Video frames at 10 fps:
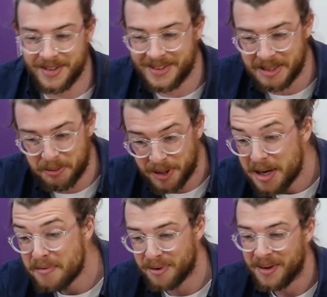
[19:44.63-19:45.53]

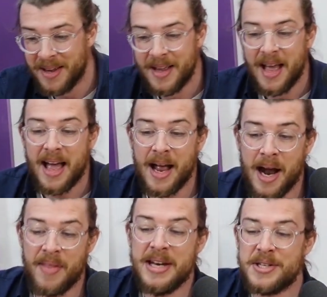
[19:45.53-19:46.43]
Whatever. And
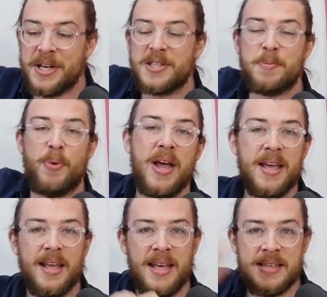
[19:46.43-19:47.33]
then he starts spraying
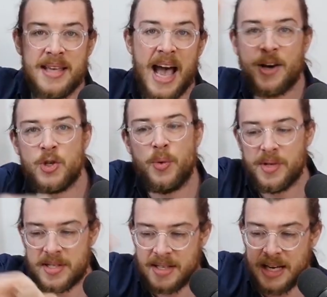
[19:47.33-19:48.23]
it his actual
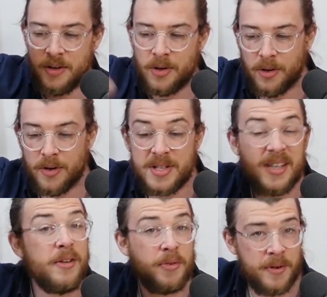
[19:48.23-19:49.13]
skin color,
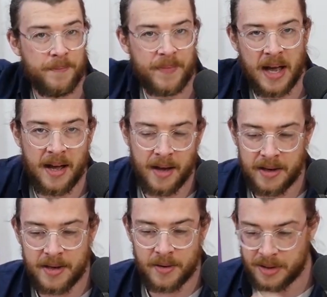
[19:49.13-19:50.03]
silver.
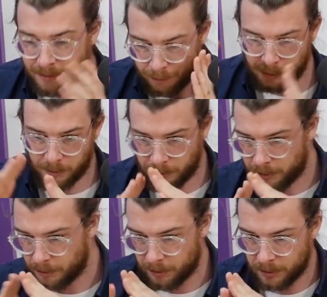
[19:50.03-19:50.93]
It's like,
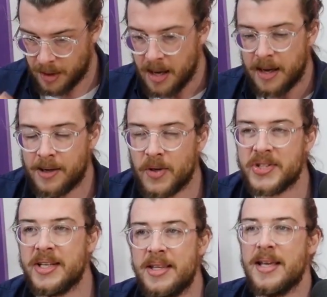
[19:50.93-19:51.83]
it looks
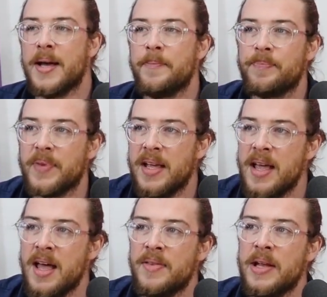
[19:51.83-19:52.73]
like they
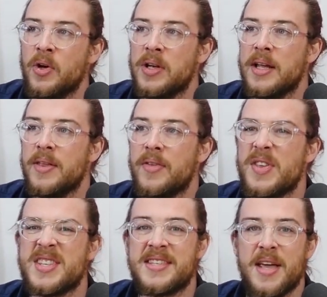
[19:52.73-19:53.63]
look like the
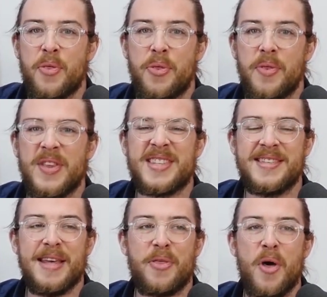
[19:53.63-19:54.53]
Sith
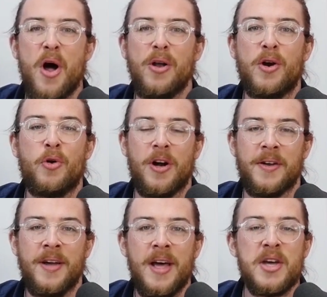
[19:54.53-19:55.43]
holocron.
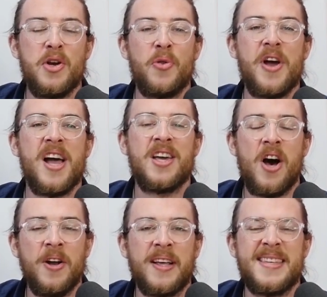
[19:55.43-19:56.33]
You know, the
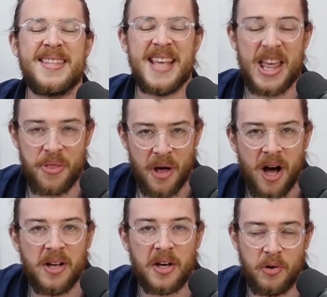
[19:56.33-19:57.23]
iconic Sith
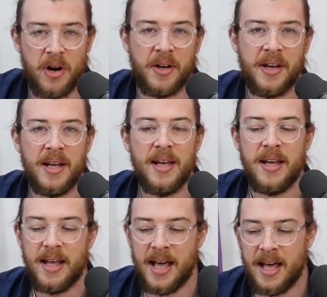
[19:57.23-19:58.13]
holocron.
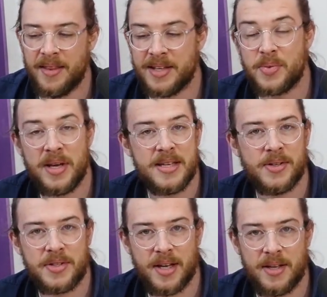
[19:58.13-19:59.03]
That's what his
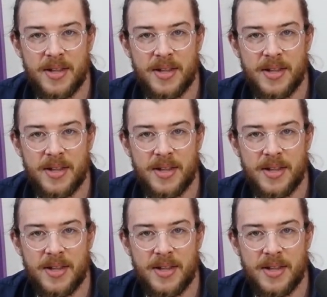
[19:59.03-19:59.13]
looks like.